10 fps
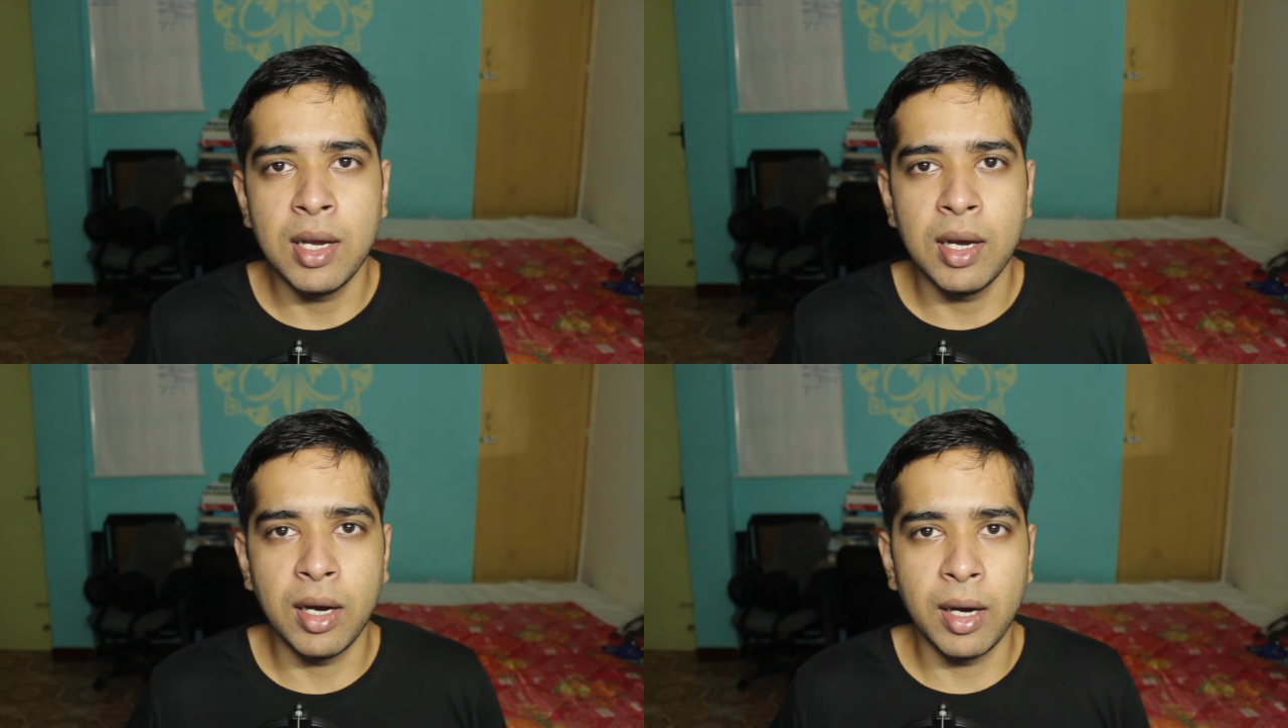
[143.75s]

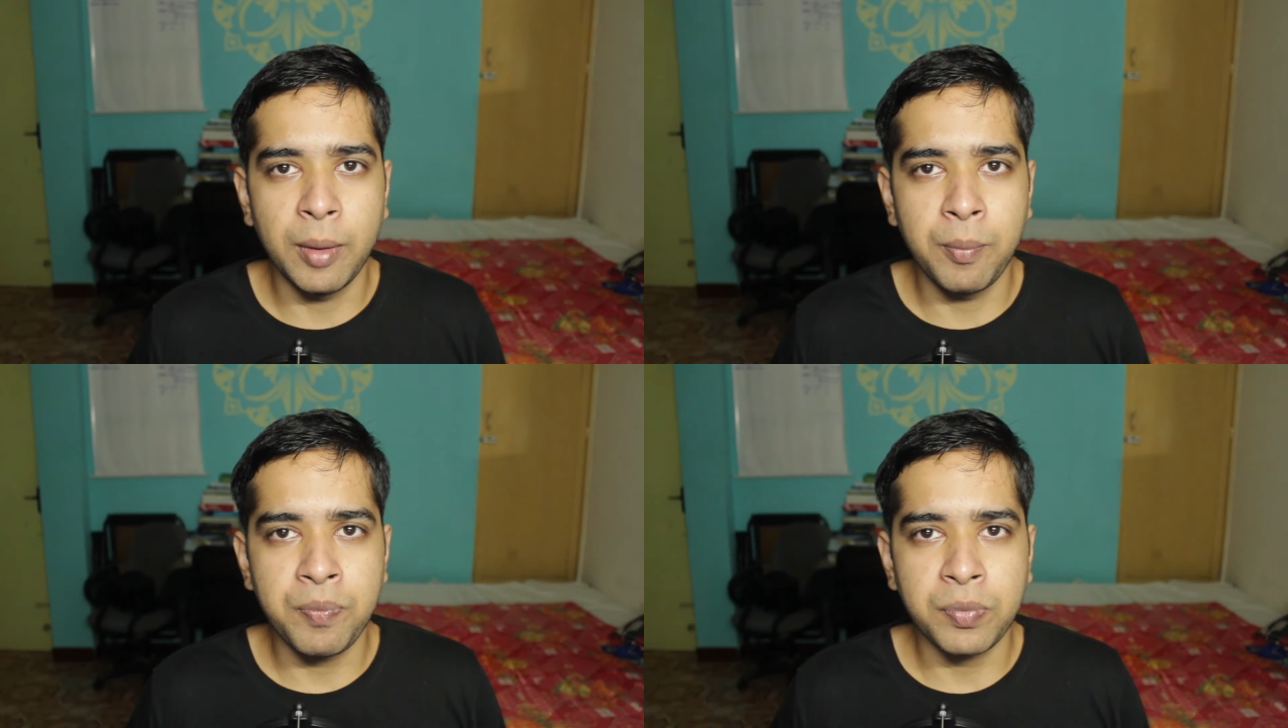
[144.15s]

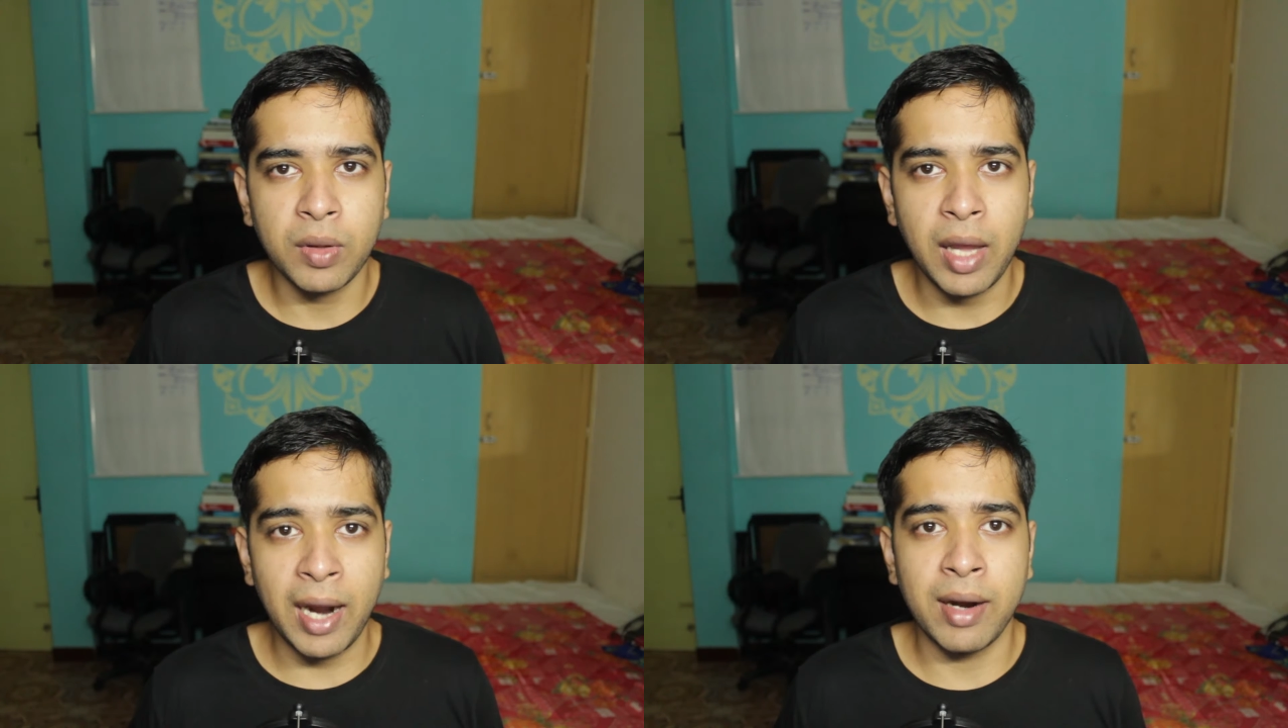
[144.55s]

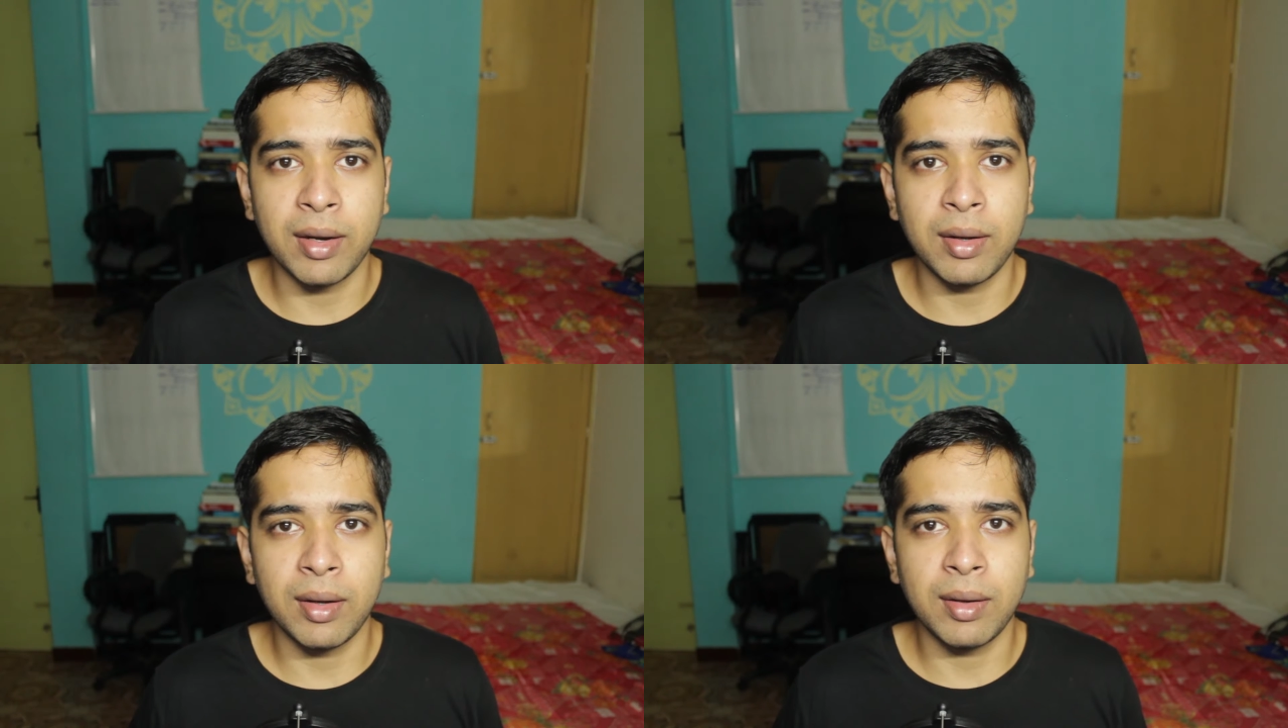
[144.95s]

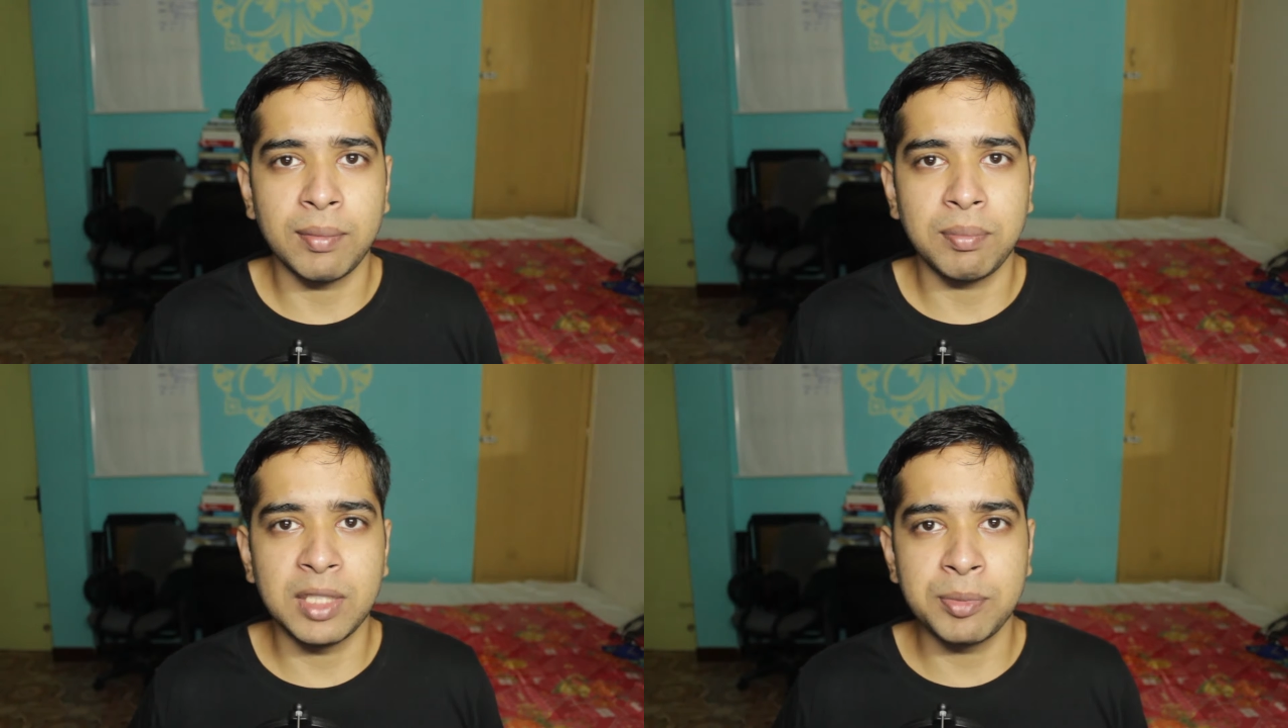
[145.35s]
And
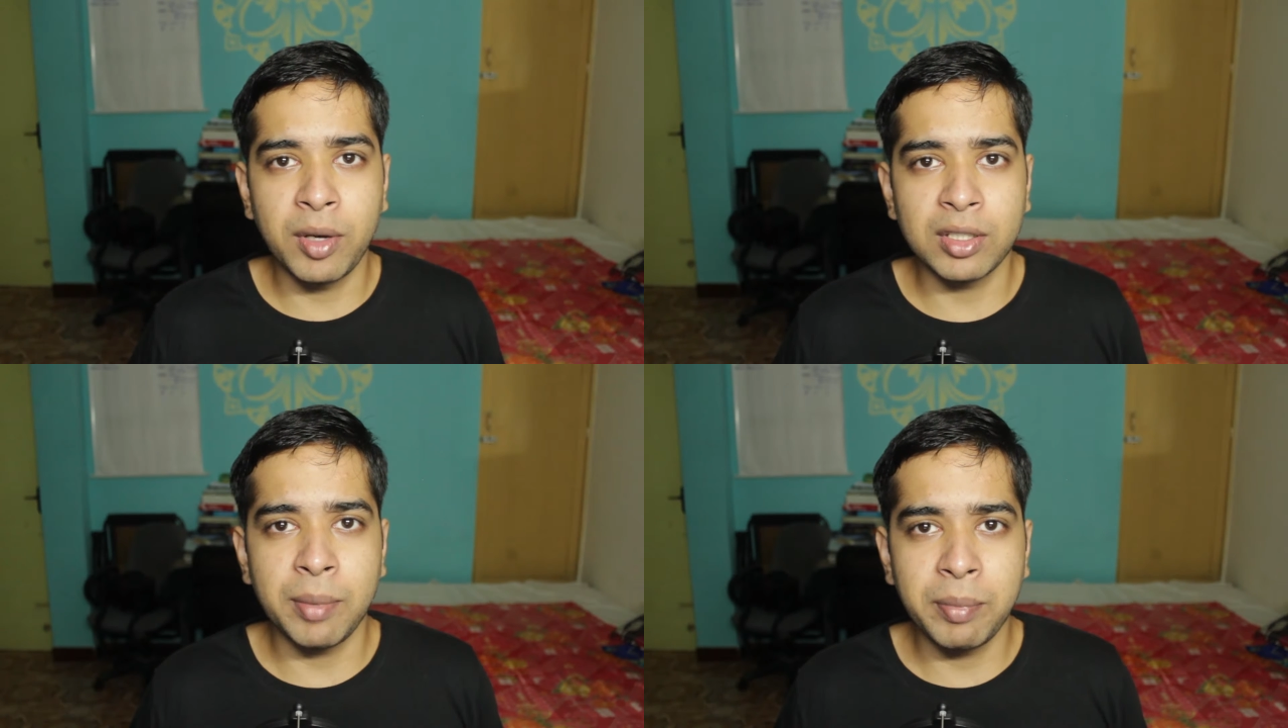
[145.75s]
just
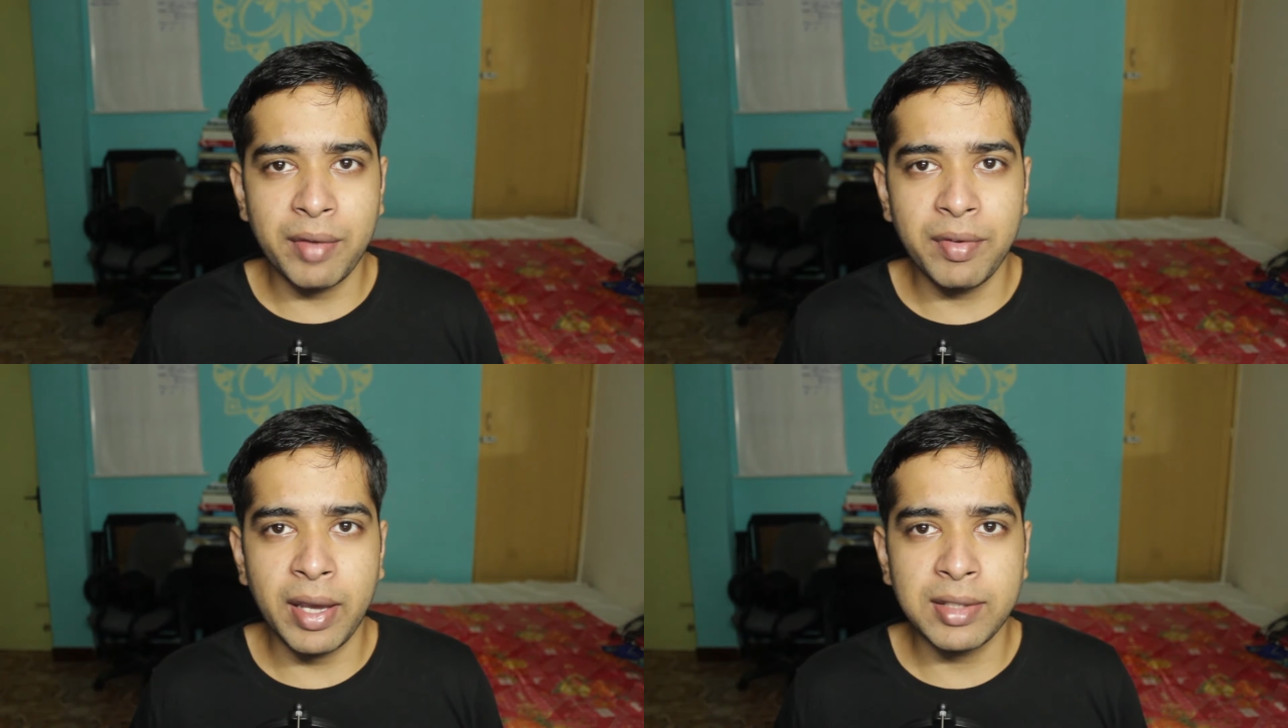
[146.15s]
because I'm
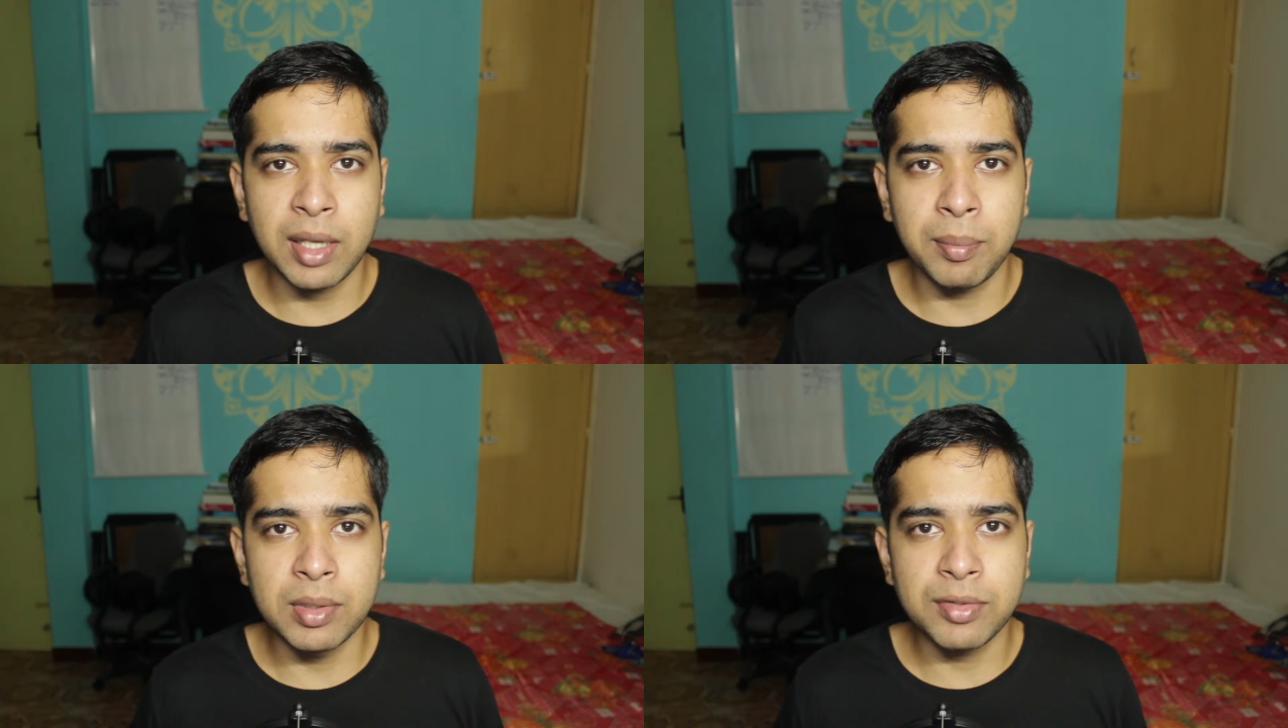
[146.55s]
giving
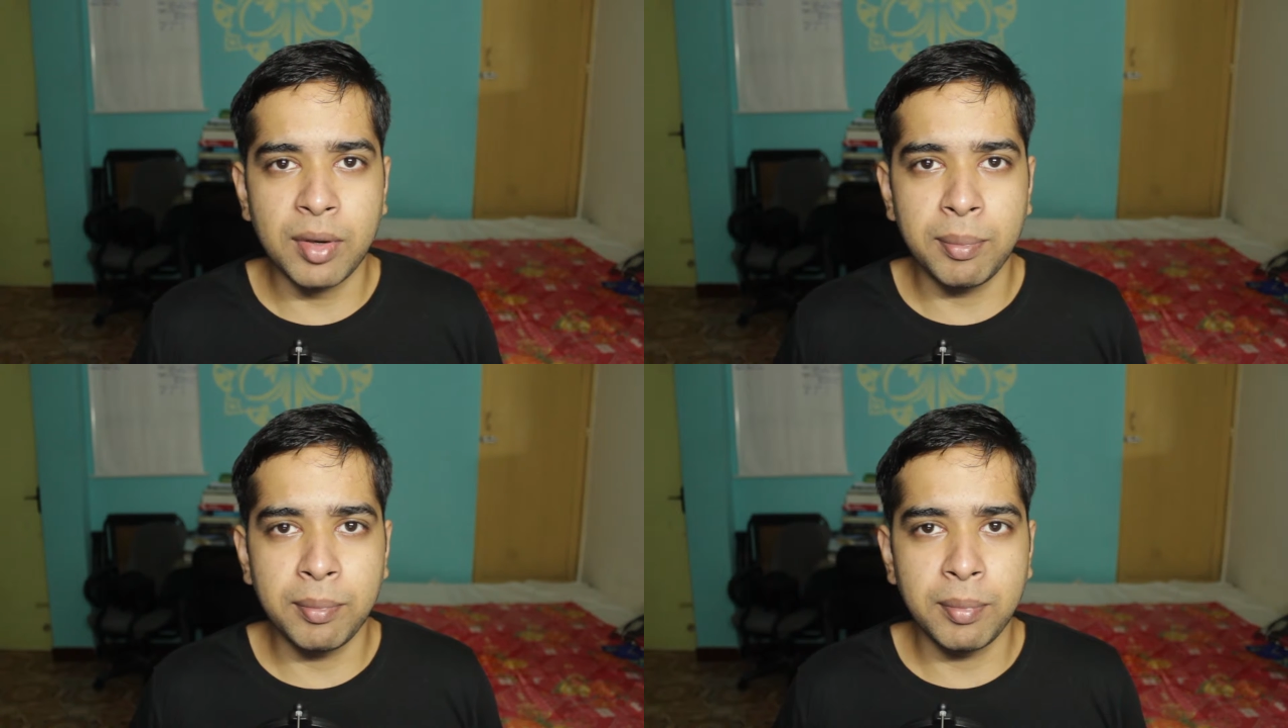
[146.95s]
examples
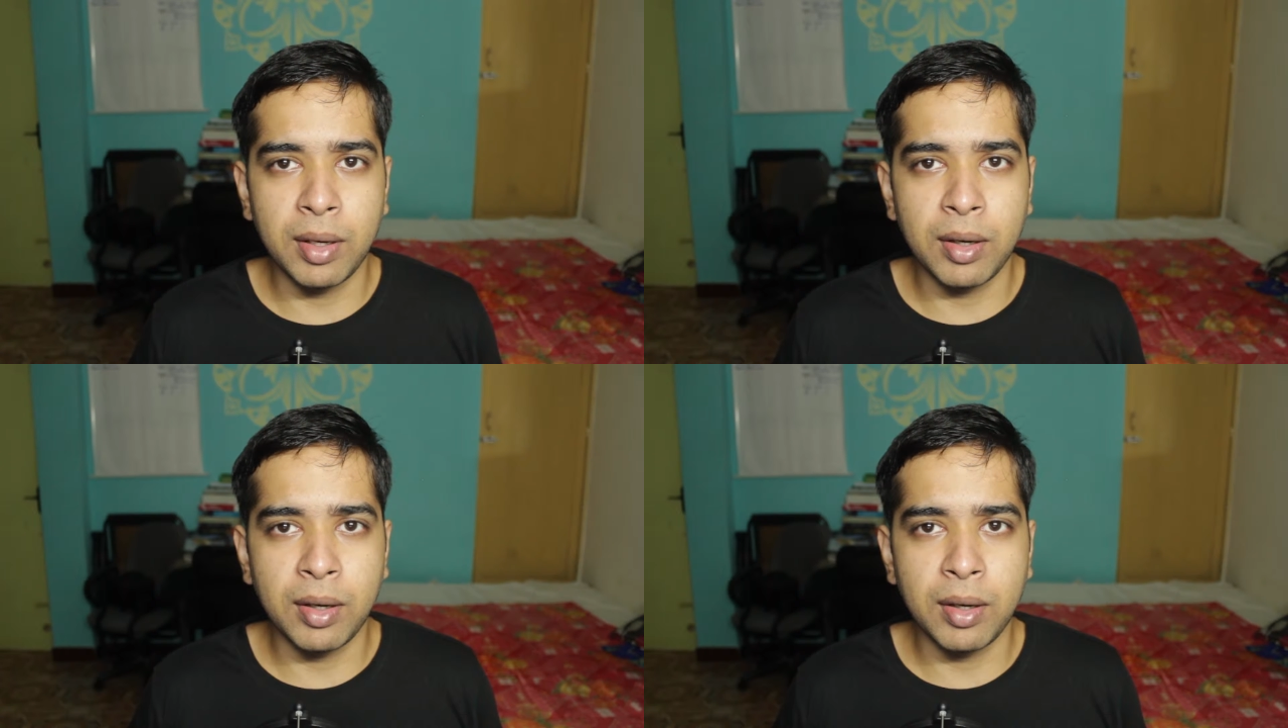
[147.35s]
from